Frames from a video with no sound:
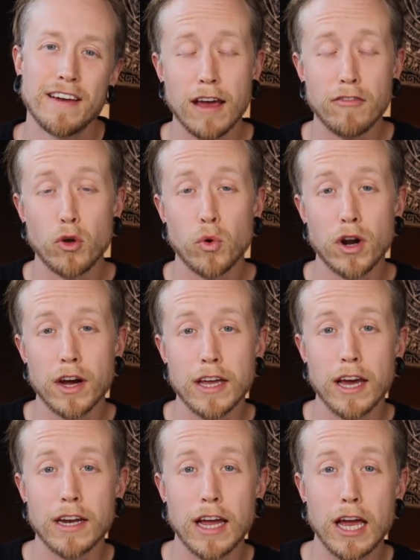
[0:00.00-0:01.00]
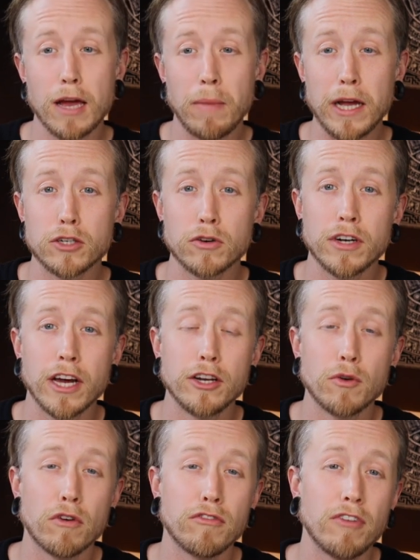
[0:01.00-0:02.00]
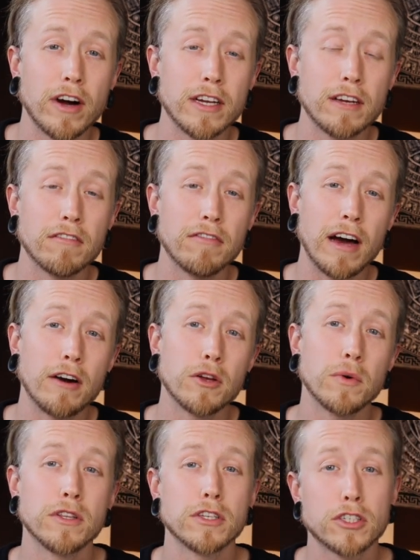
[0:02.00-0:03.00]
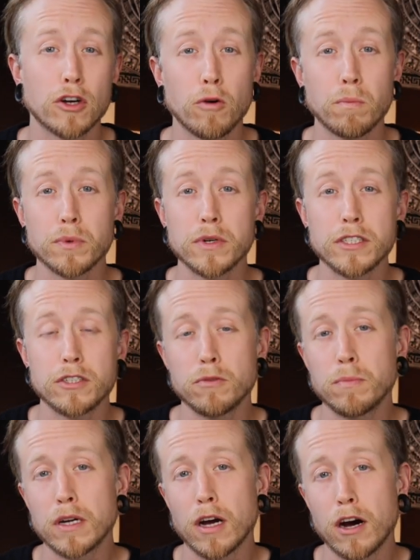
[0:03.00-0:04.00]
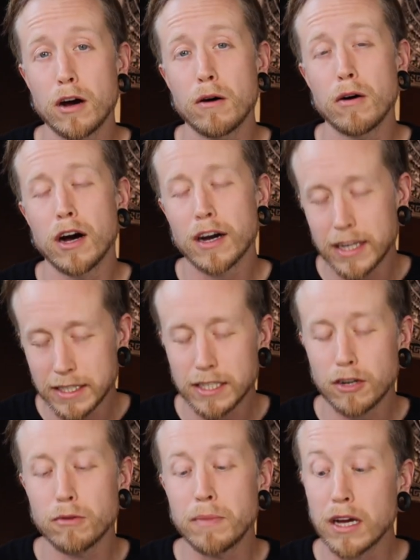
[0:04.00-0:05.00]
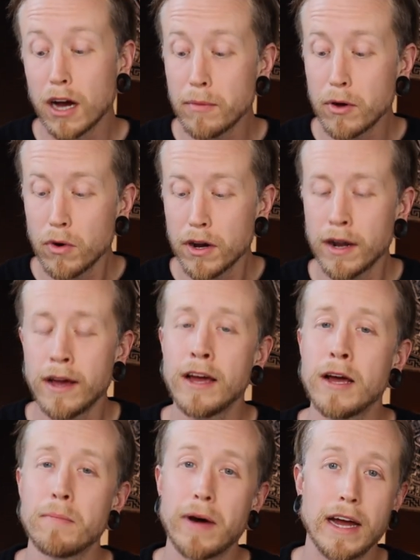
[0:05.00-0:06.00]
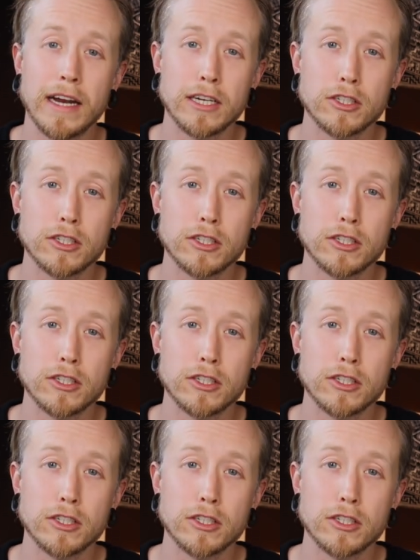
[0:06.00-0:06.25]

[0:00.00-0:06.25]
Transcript: If you are not yet a patron and you are finding value in the show, please do become uh, consider becoming one by heading